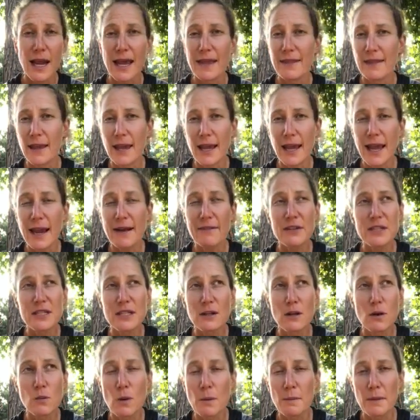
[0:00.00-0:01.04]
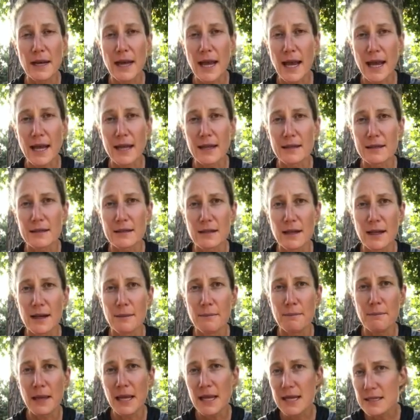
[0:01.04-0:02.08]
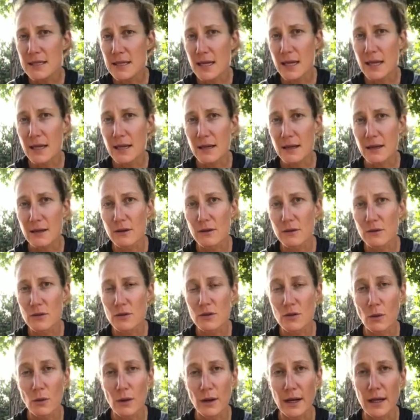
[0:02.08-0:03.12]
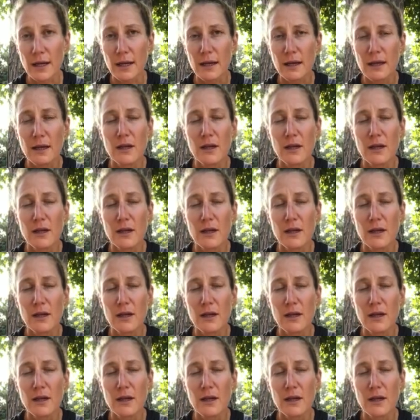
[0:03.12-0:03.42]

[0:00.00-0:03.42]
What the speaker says: And every single woman has an amazing story.